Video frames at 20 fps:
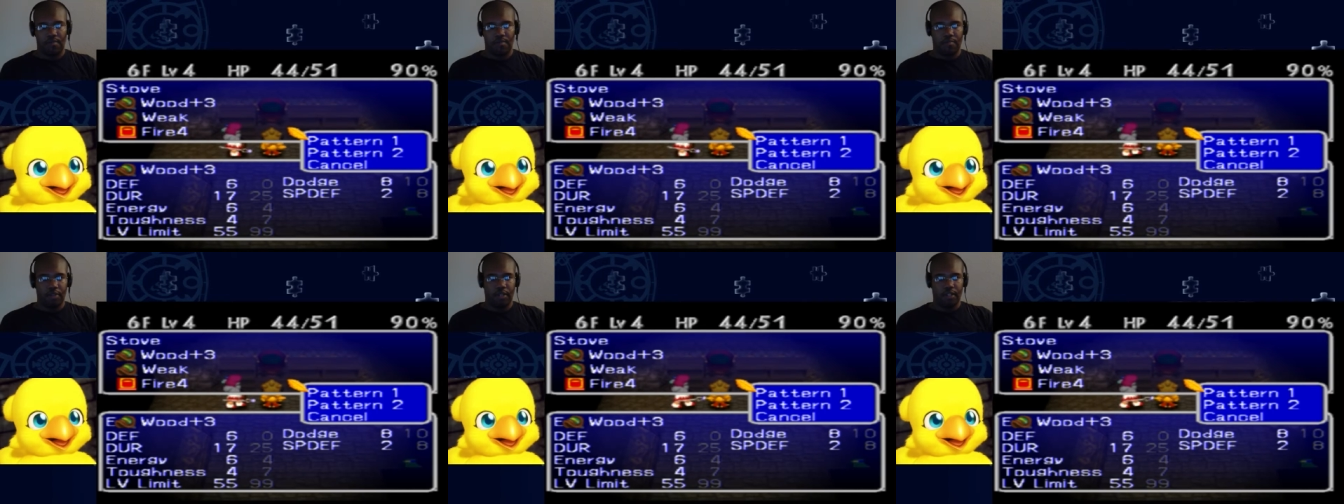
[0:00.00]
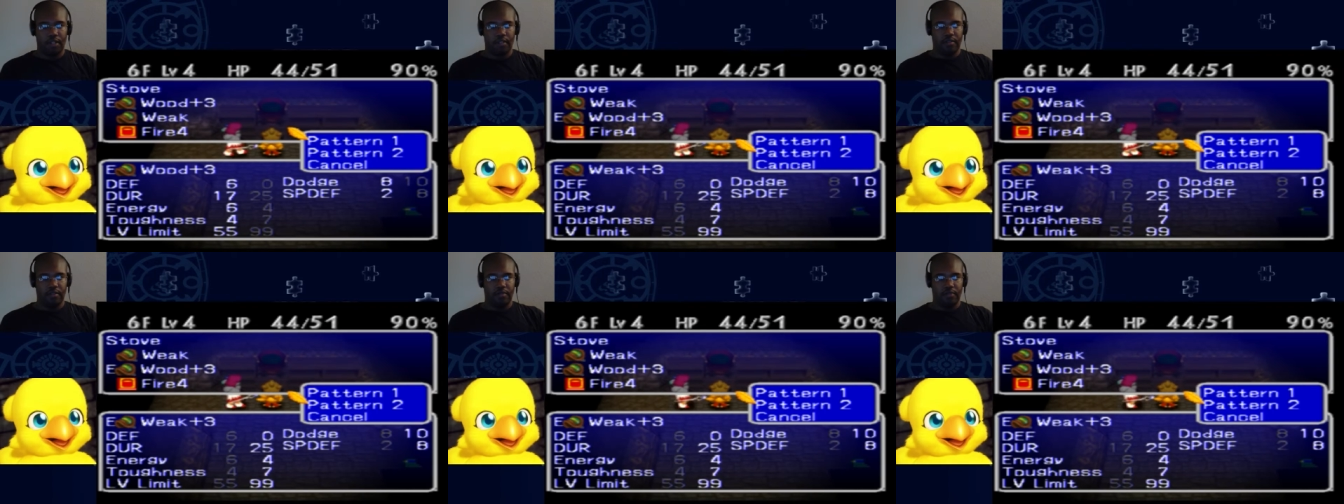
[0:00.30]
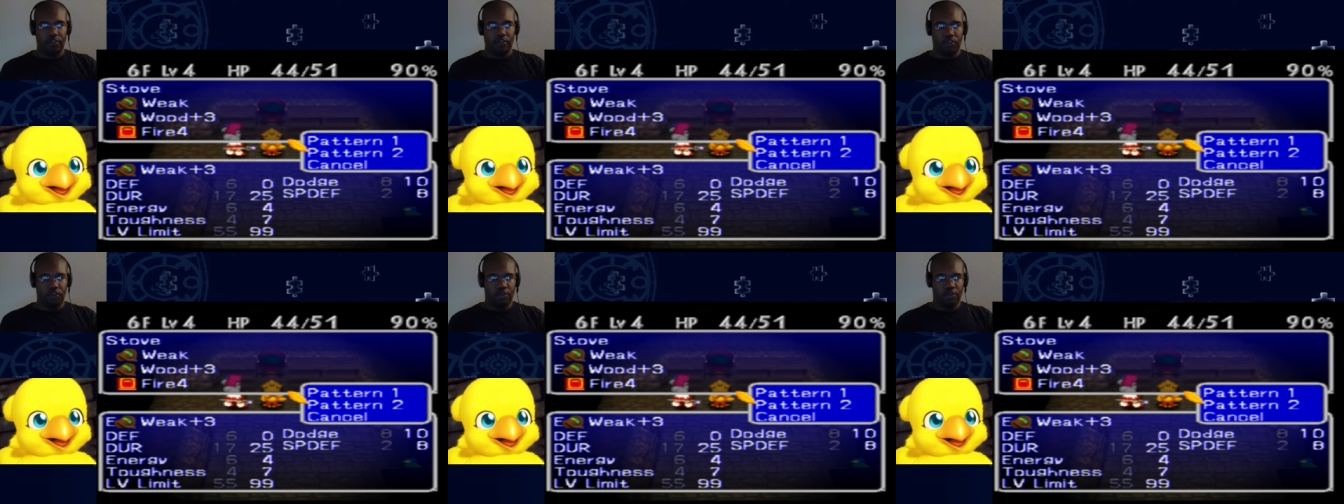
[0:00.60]
but
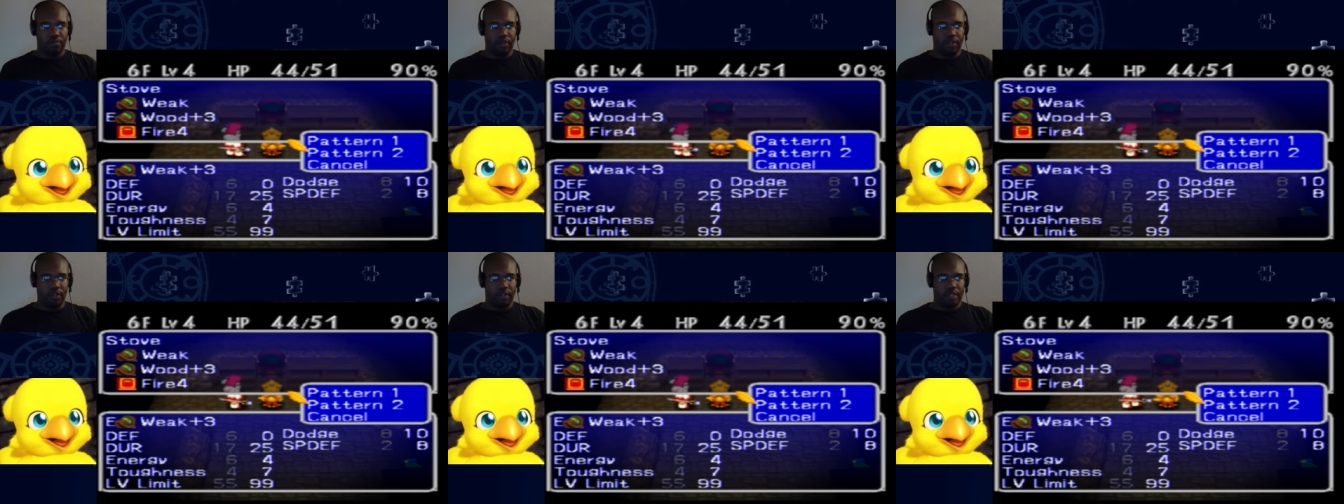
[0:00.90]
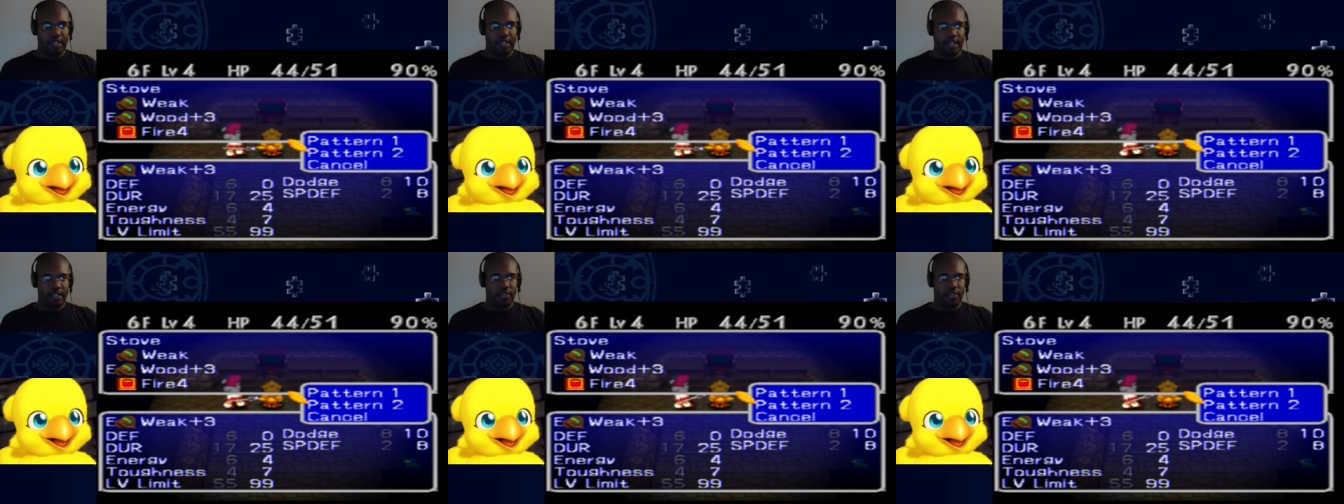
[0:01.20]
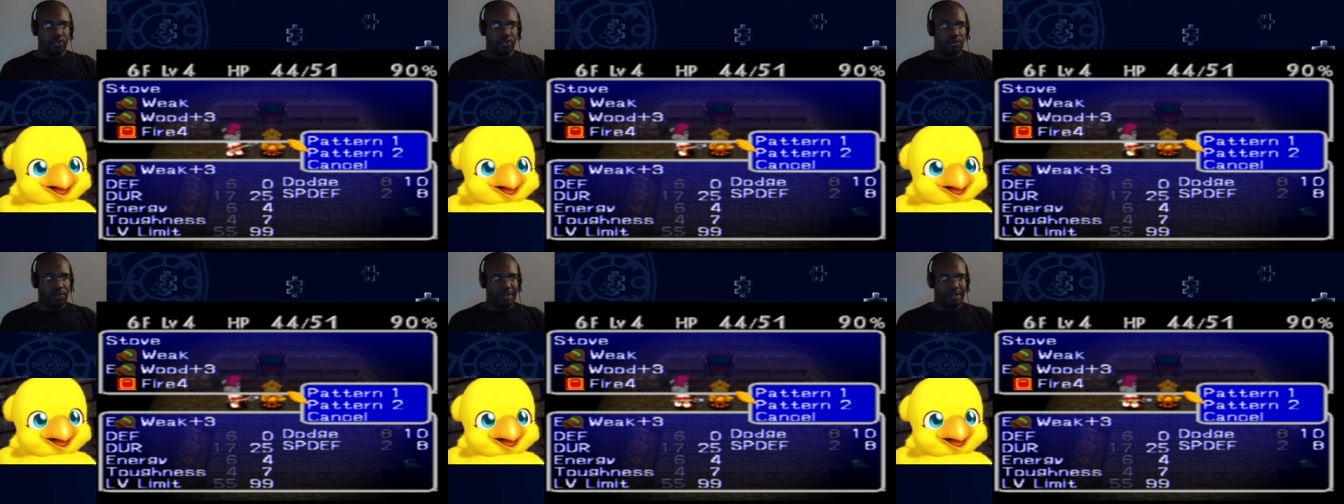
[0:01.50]
the durability is
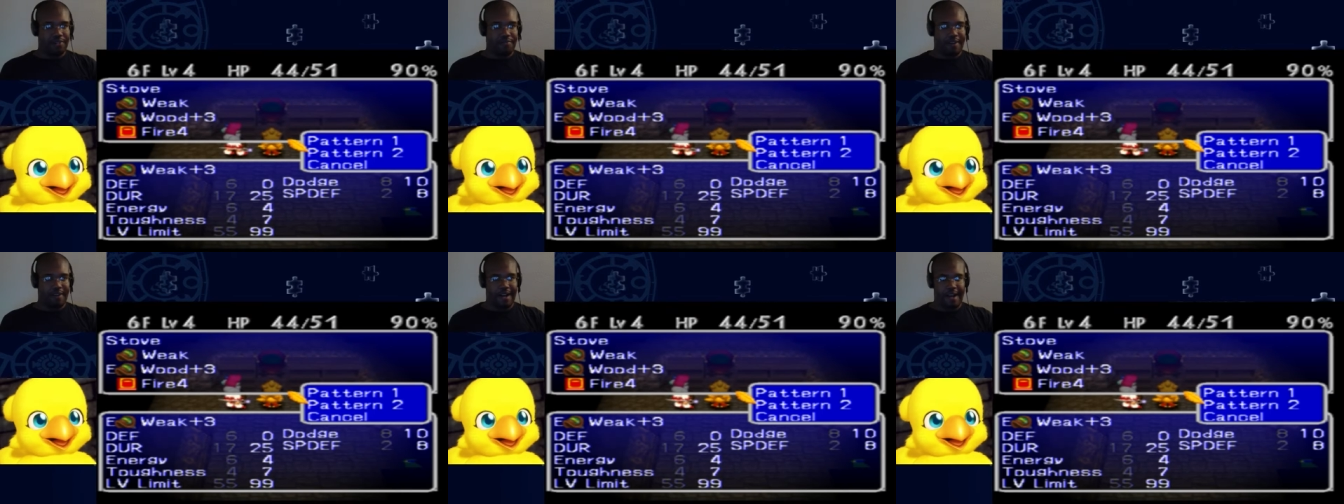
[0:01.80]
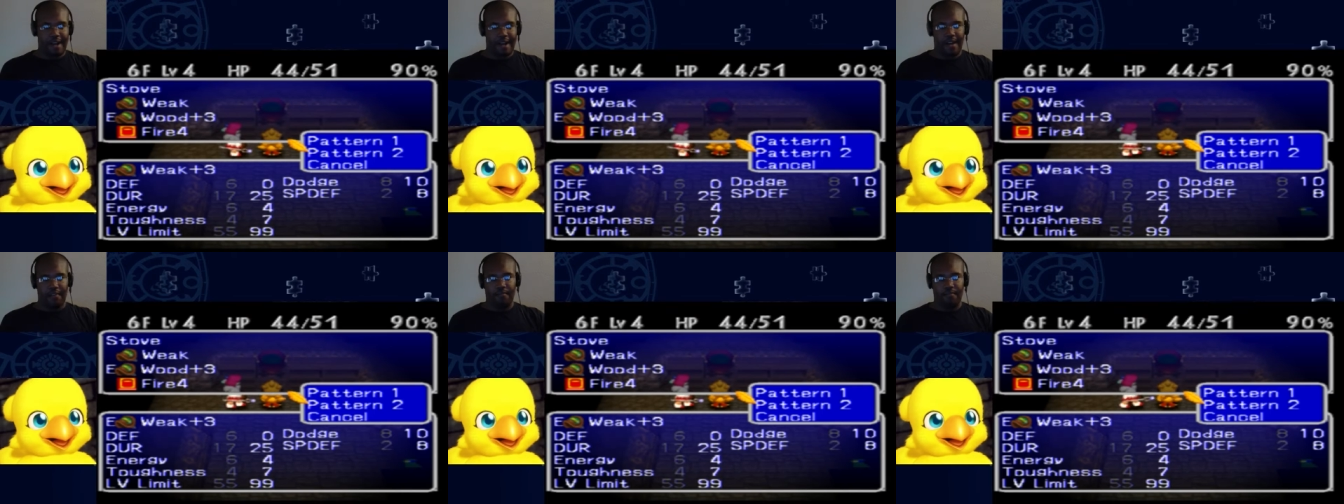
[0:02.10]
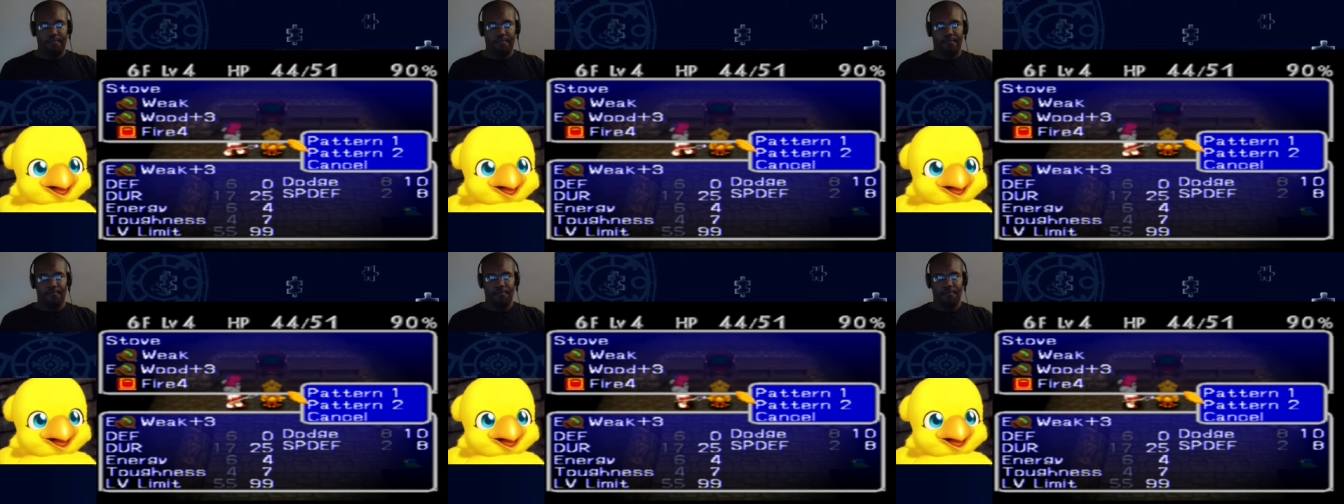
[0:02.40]
25